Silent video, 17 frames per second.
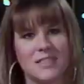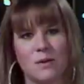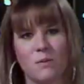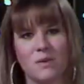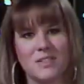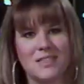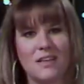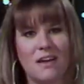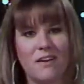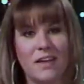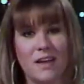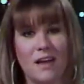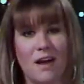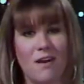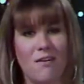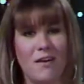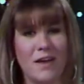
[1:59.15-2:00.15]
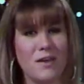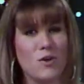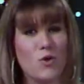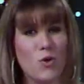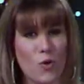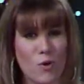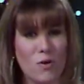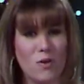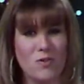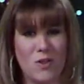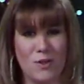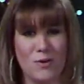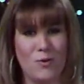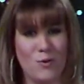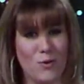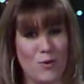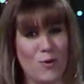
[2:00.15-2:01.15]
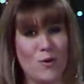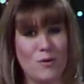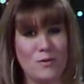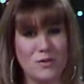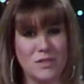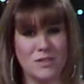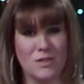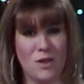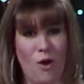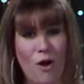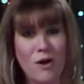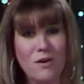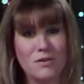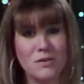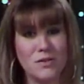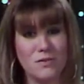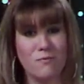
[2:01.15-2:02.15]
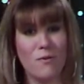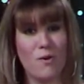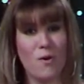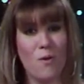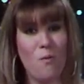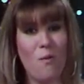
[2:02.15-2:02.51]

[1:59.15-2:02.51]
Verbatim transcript: they were selling like little girls' thongs for a